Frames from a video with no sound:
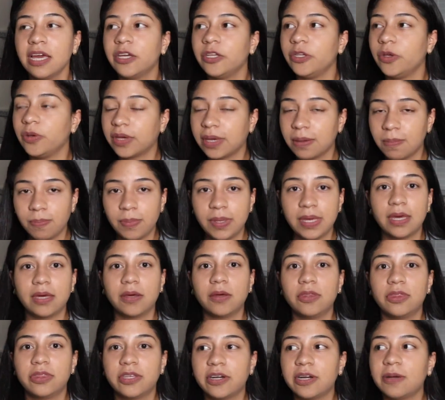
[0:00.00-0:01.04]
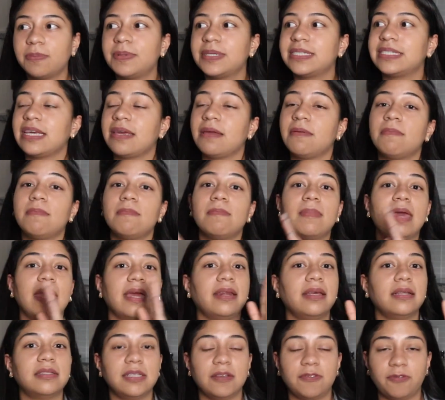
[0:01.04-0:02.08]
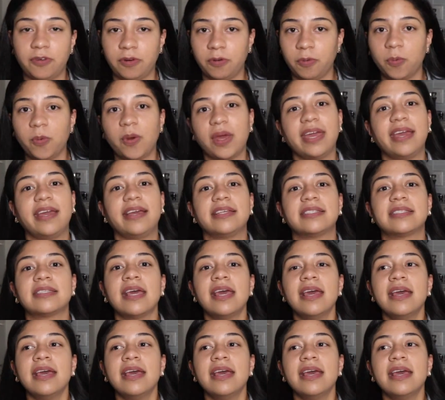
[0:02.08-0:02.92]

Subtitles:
You can be a good therapist in many different ways,